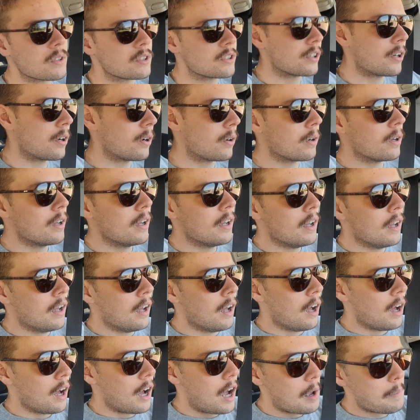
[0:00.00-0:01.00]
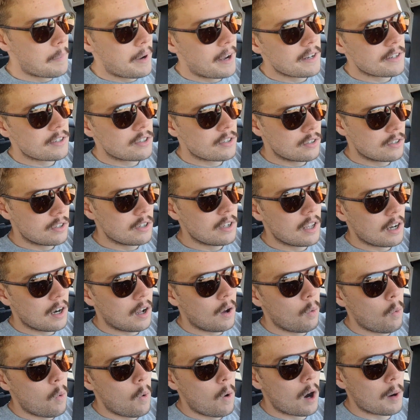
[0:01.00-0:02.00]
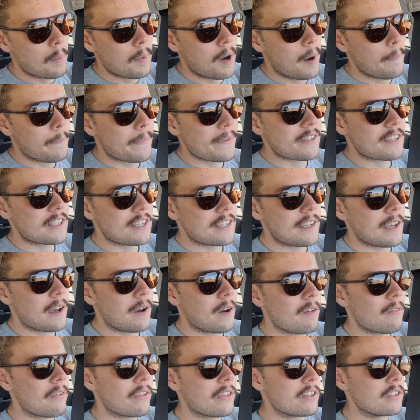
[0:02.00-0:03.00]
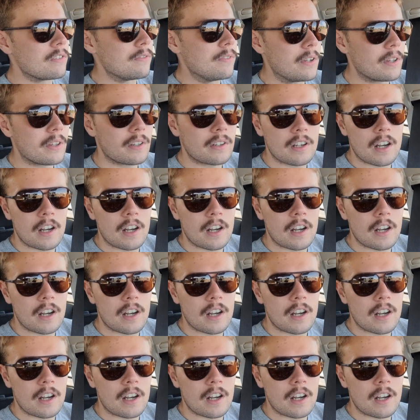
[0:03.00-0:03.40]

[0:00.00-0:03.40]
So I might, warm up and see how everything's feeling,